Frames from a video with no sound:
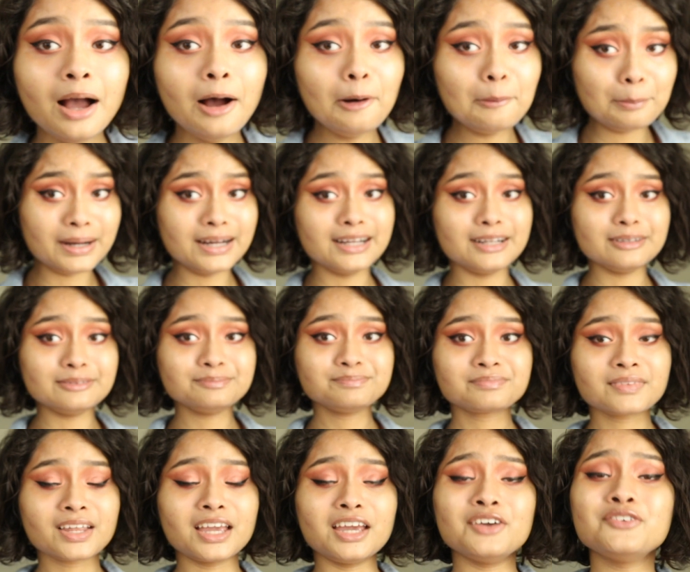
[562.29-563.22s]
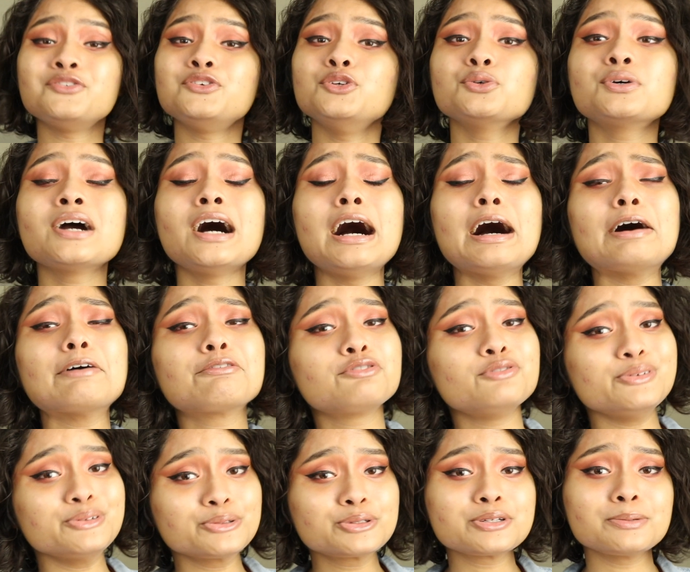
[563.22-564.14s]
But if you got
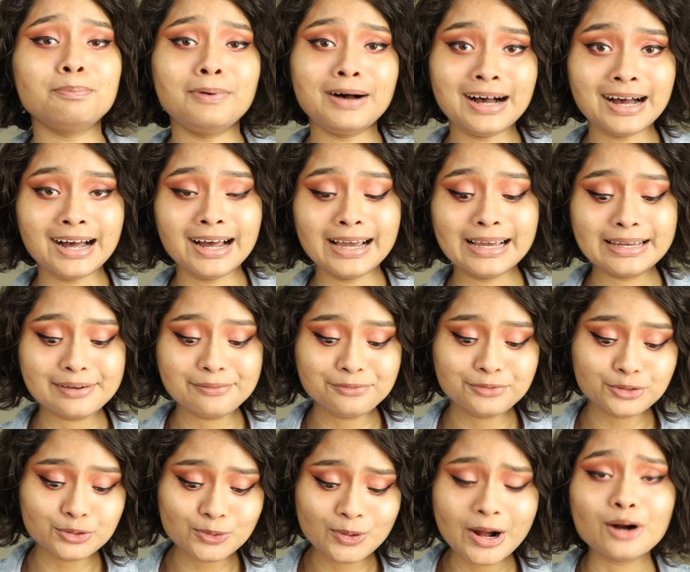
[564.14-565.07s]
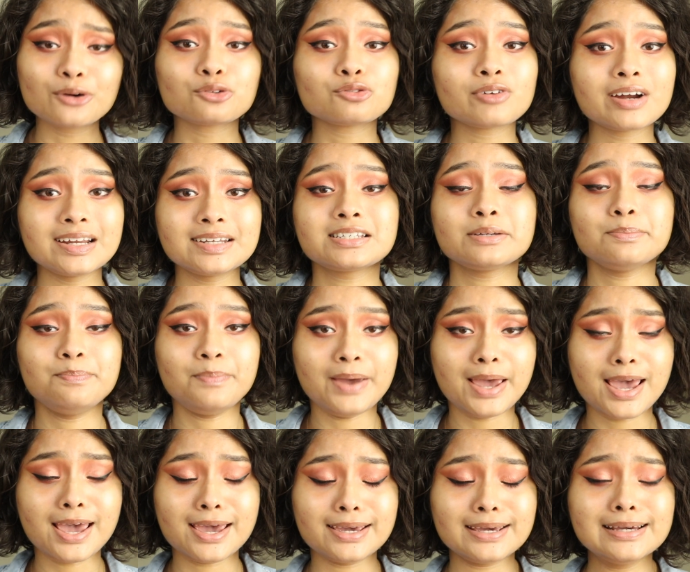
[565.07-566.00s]
food to buy, if you got rent to
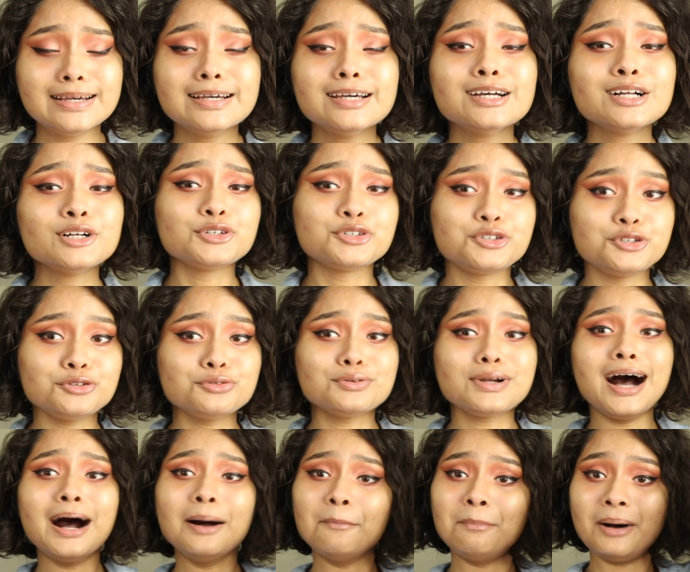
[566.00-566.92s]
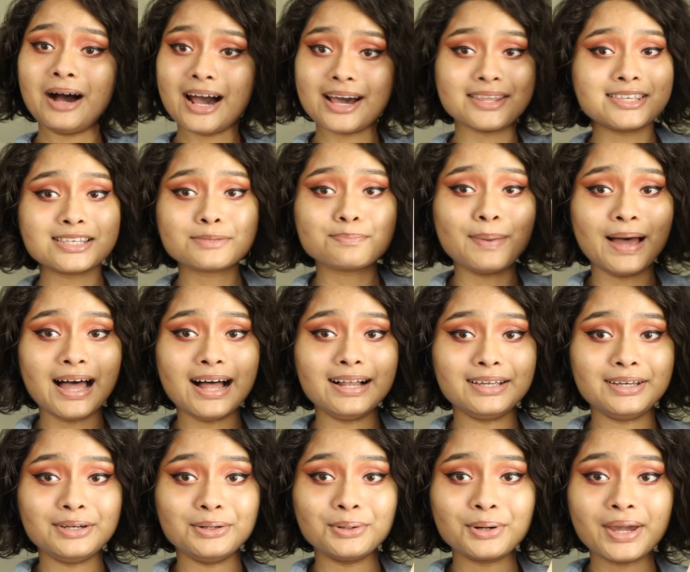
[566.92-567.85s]
pay, do not buy this
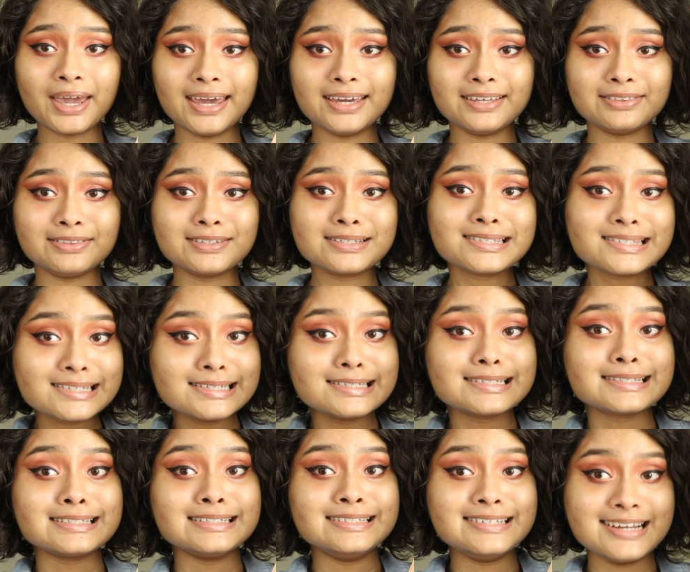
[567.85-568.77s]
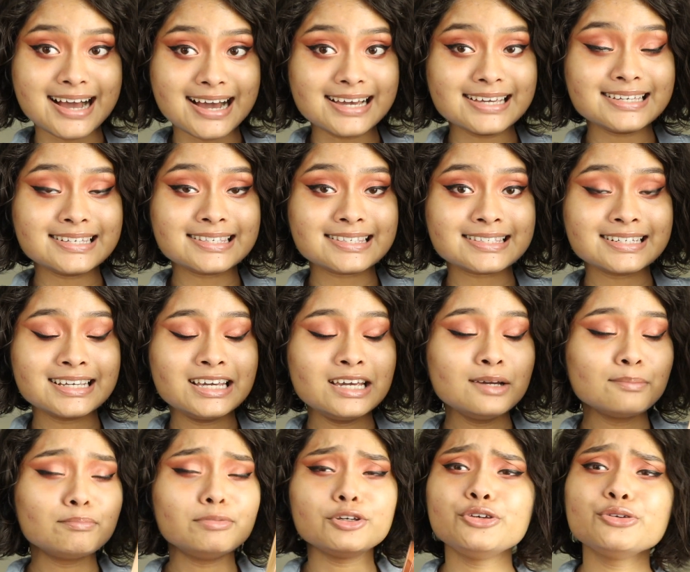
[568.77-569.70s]
palette, okay? This is nice,
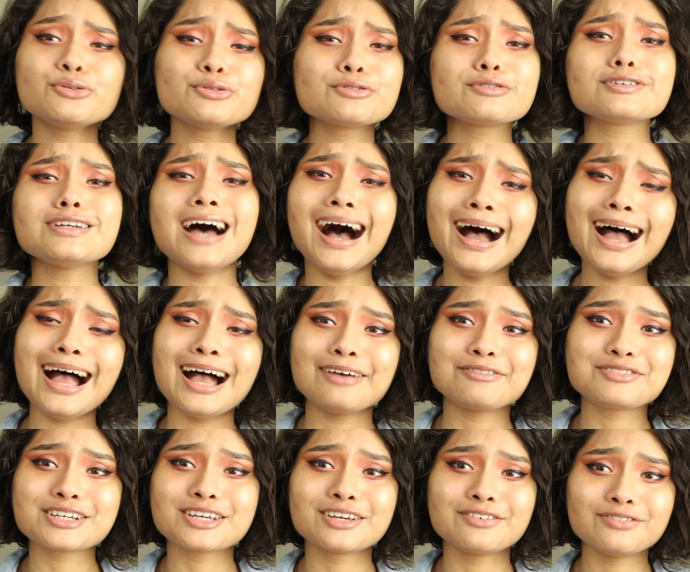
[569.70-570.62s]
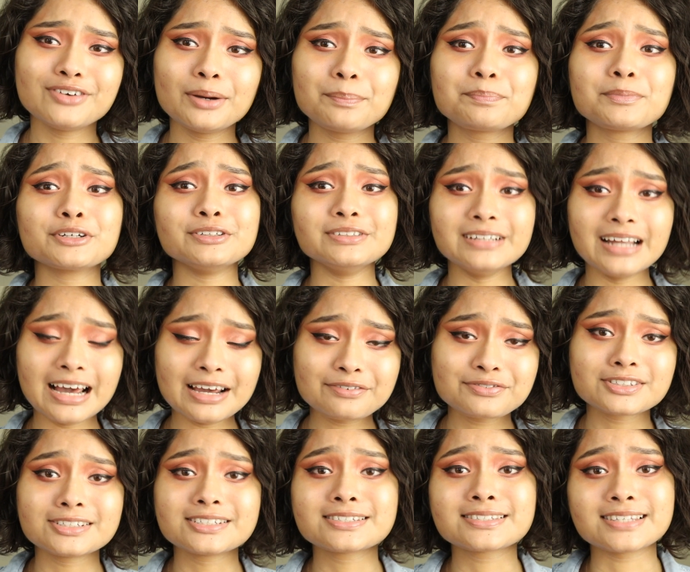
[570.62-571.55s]
but you do not have to give up your life's
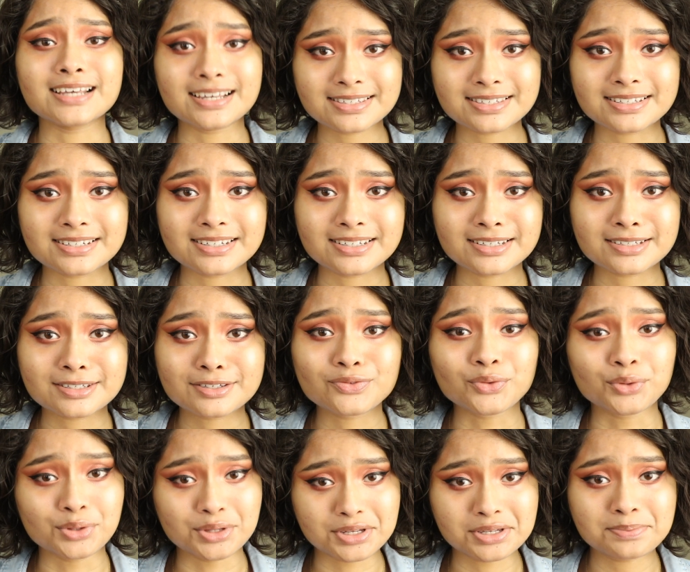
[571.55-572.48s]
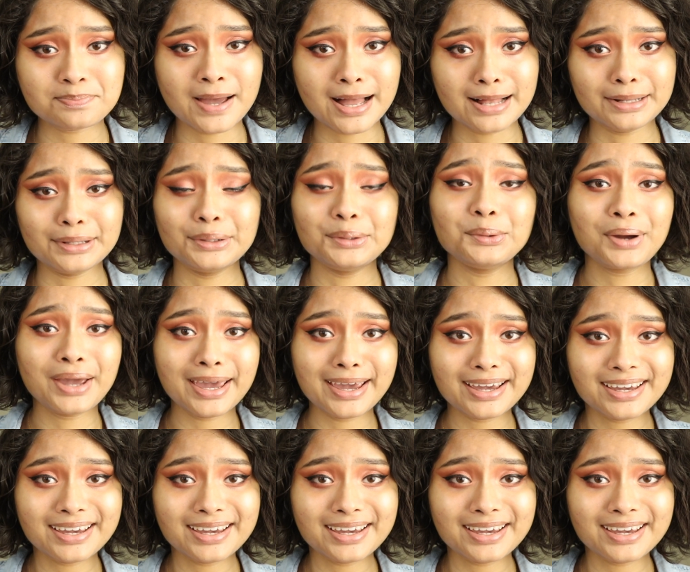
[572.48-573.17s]
necessities for this palette, okay?